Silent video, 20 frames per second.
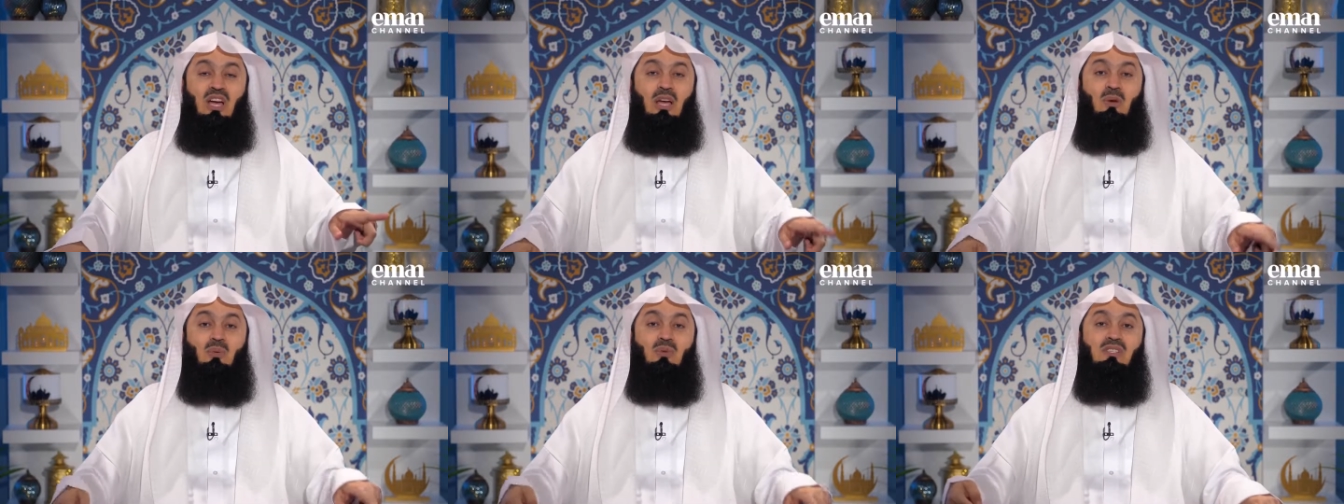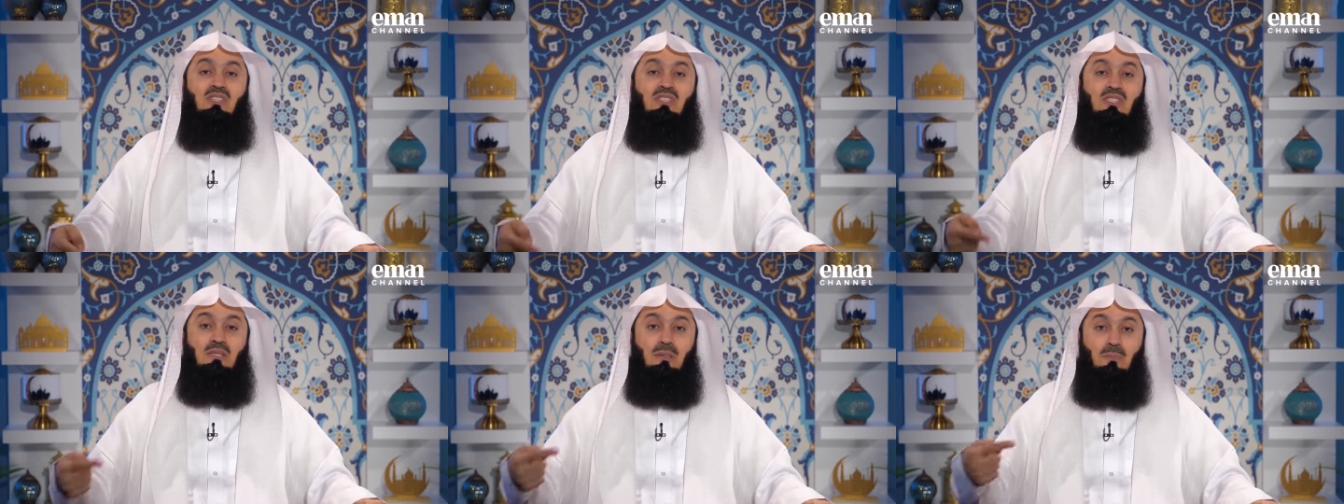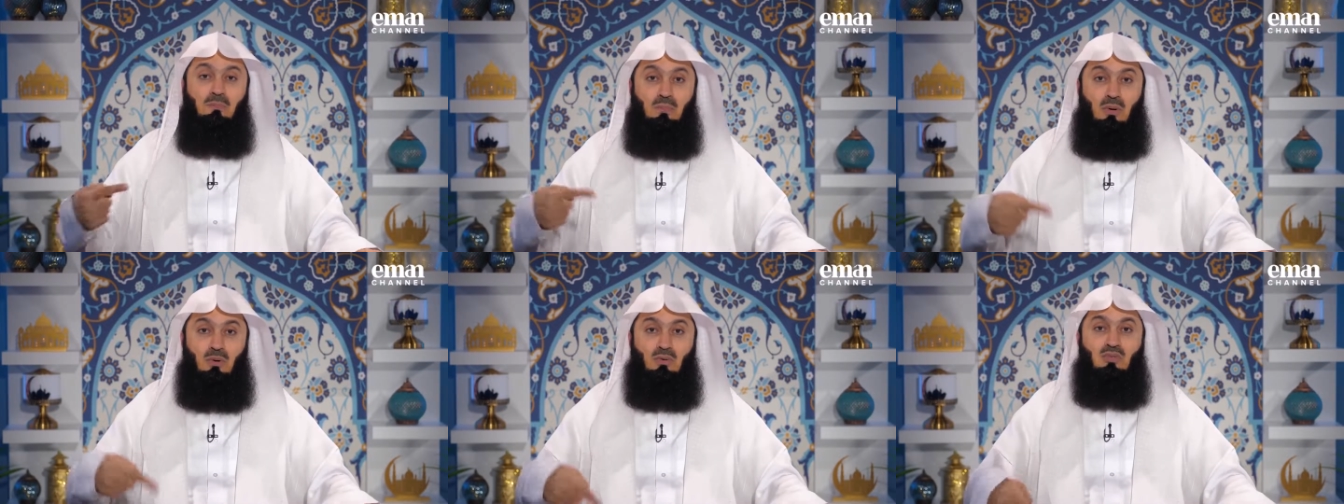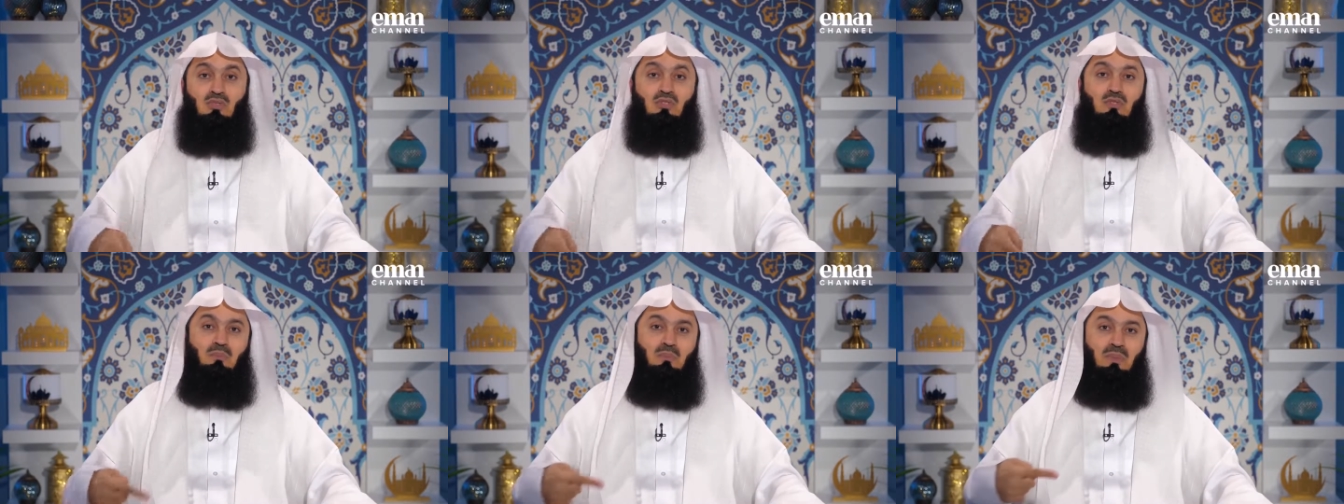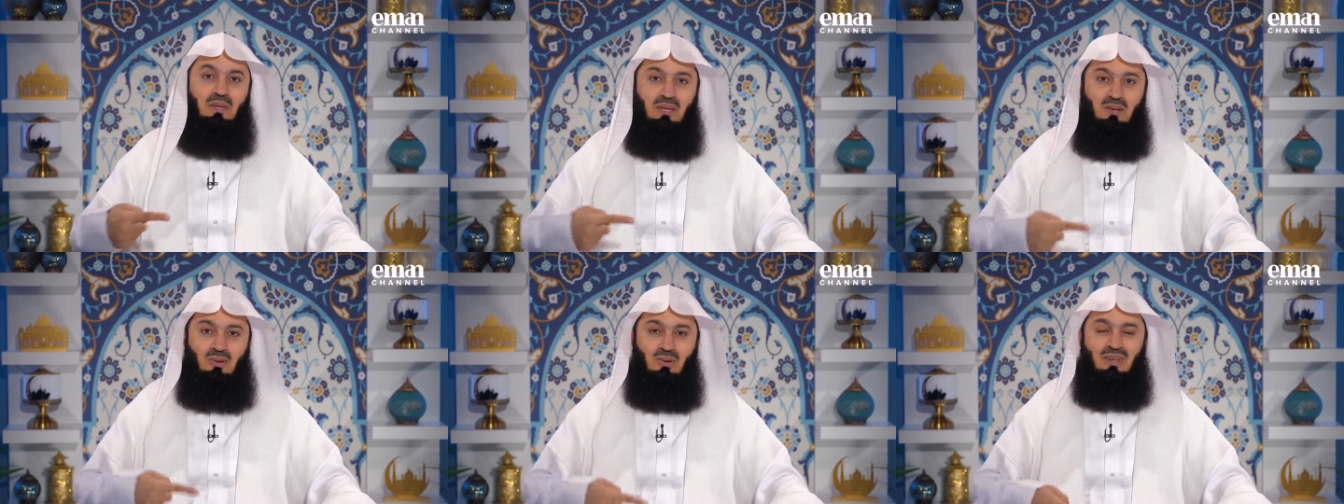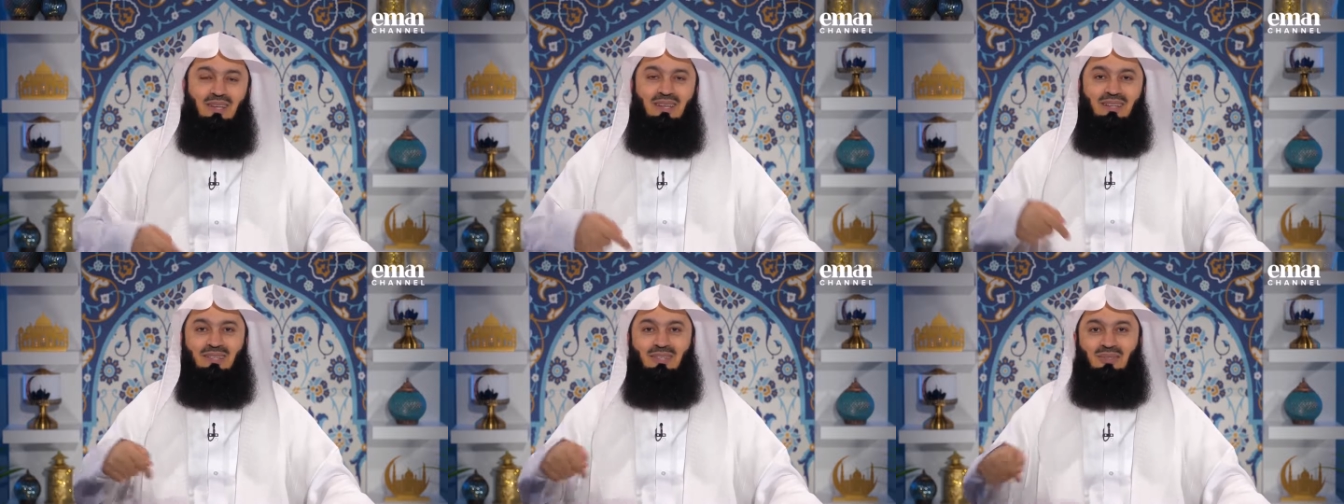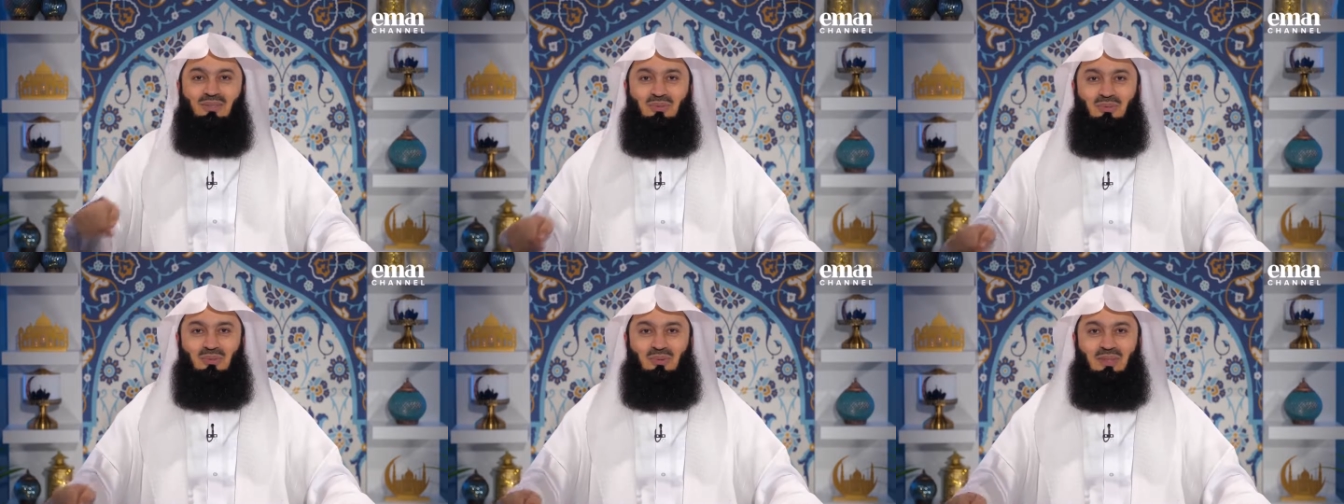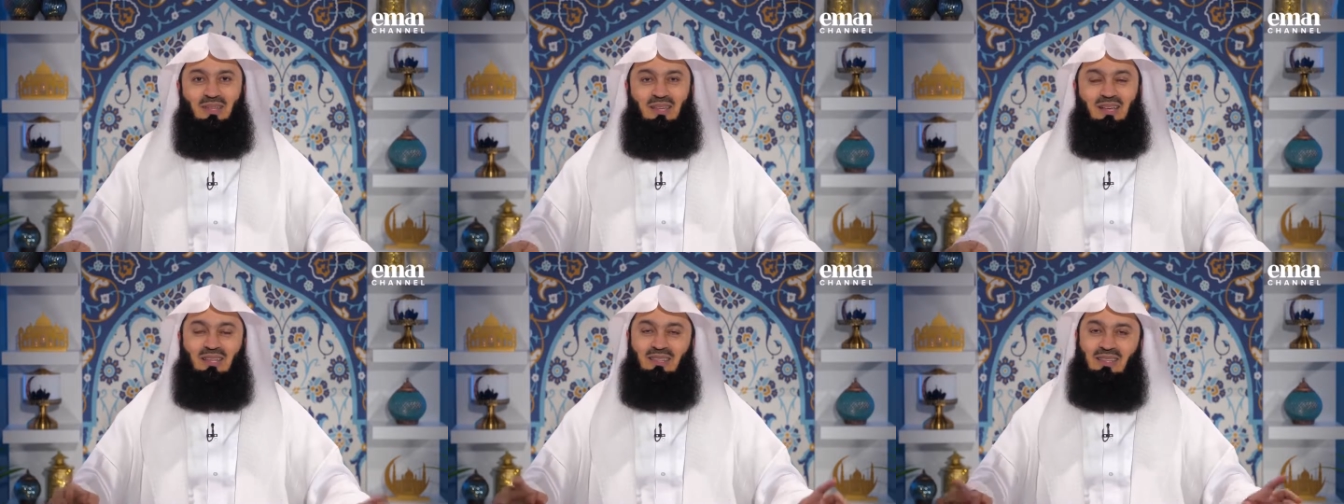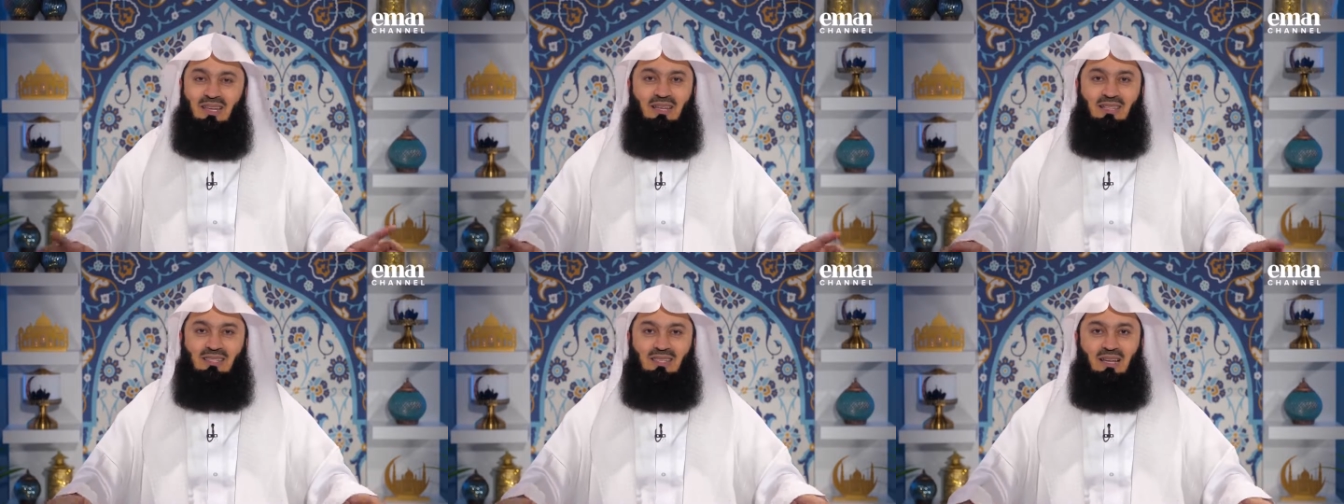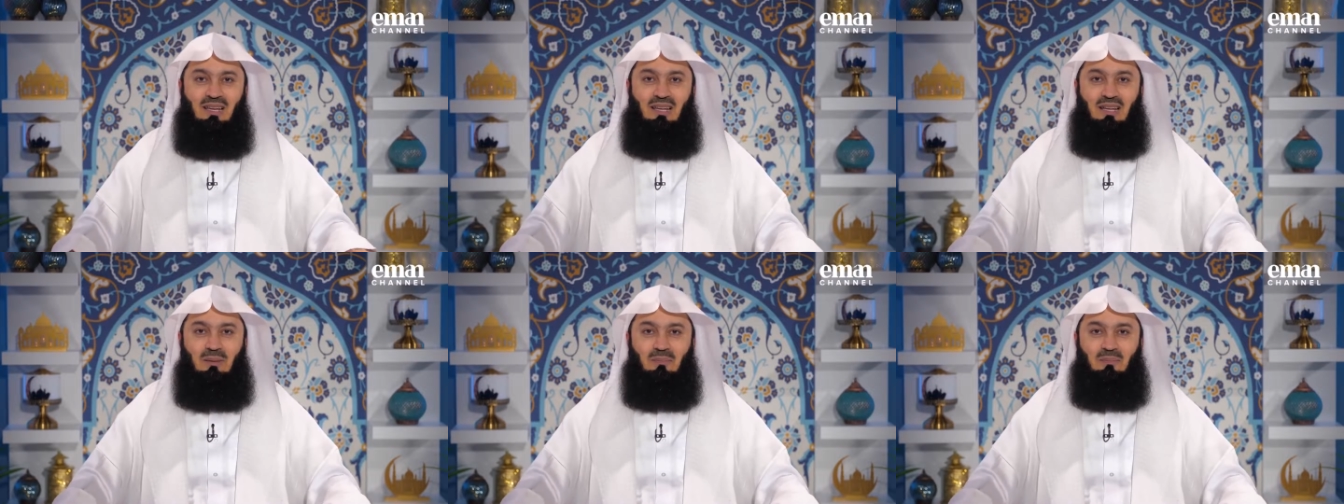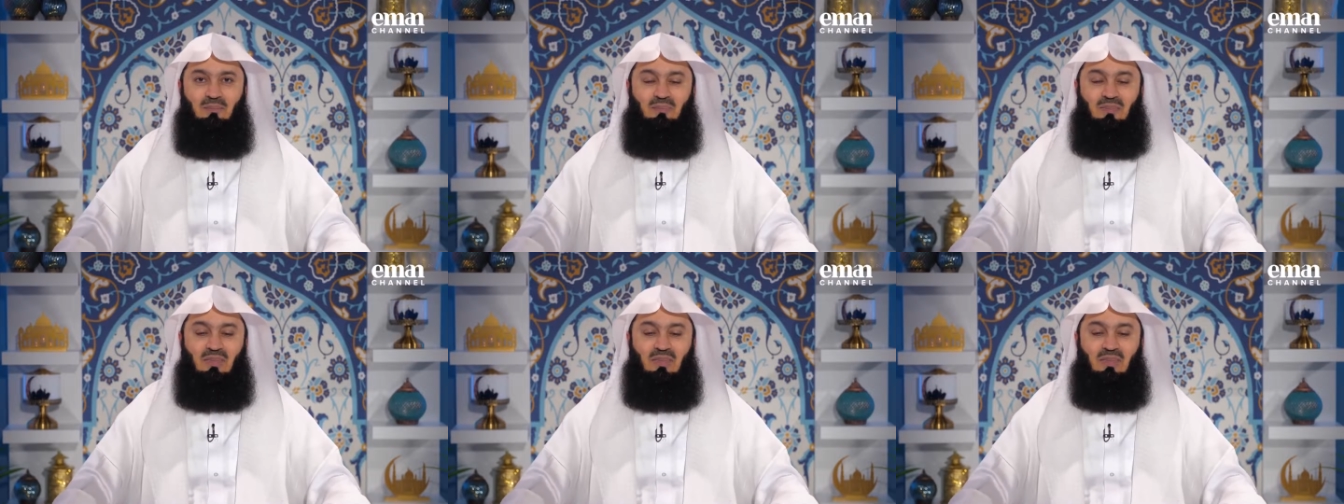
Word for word: I was supposed to be connected to, and that is Allah.